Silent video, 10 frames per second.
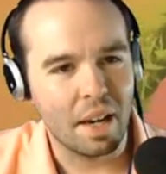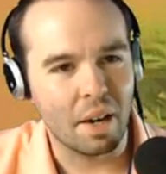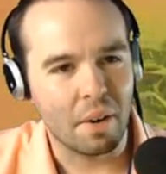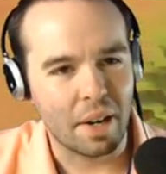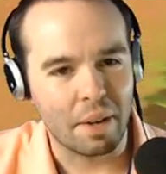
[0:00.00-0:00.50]

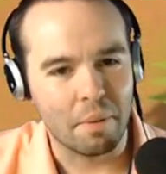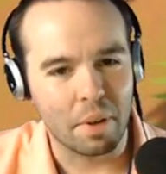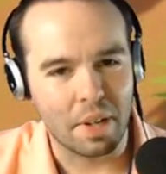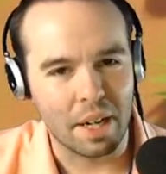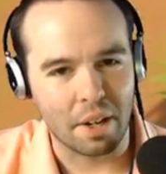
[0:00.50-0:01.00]
Oh, okay. Well,
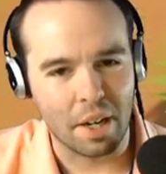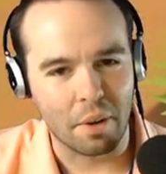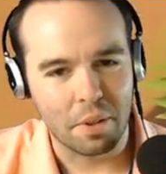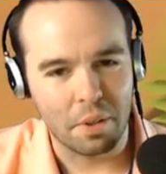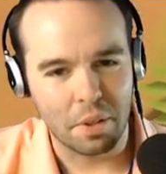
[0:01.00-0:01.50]
here, go.
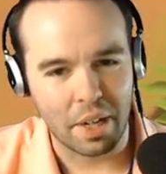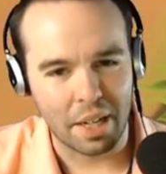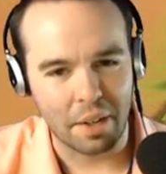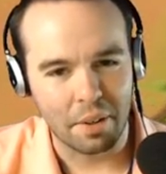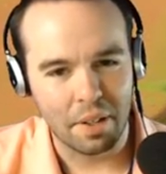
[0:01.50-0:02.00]
You gotta
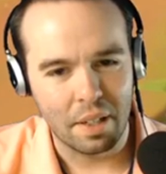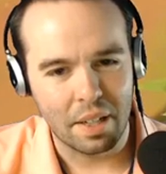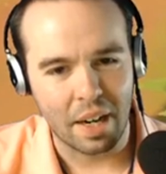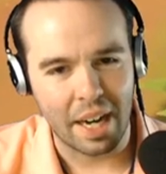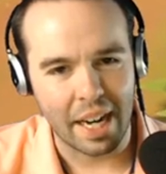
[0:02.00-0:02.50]
go.
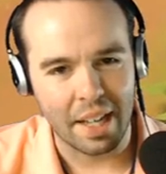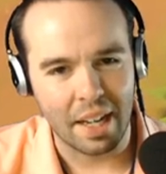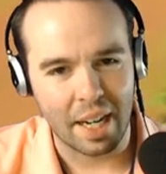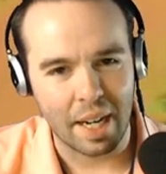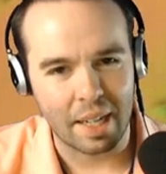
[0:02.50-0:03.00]
Here, I got it.
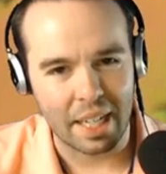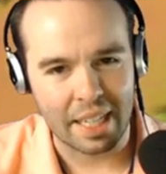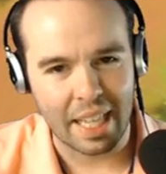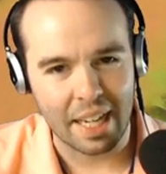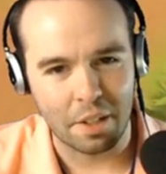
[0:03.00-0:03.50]
I got
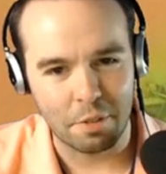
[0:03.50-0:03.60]
that. Go